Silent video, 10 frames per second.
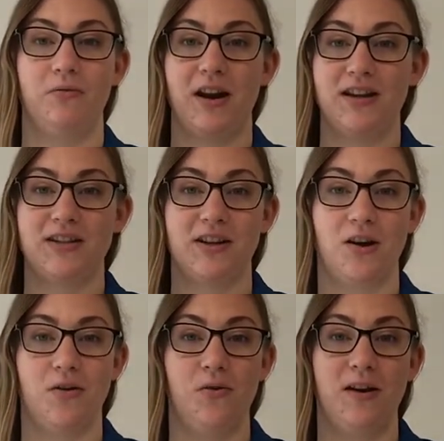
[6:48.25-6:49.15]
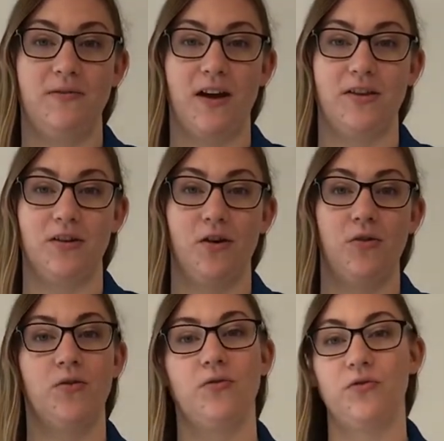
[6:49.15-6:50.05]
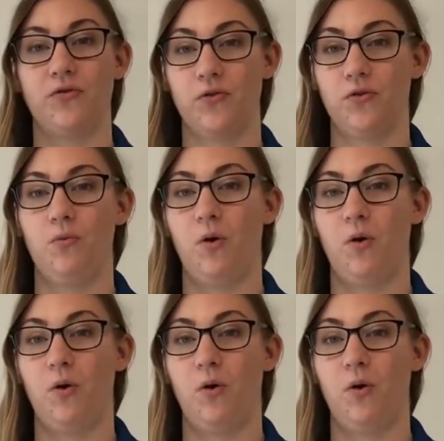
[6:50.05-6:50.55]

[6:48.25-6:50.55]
ready to go and find their own food,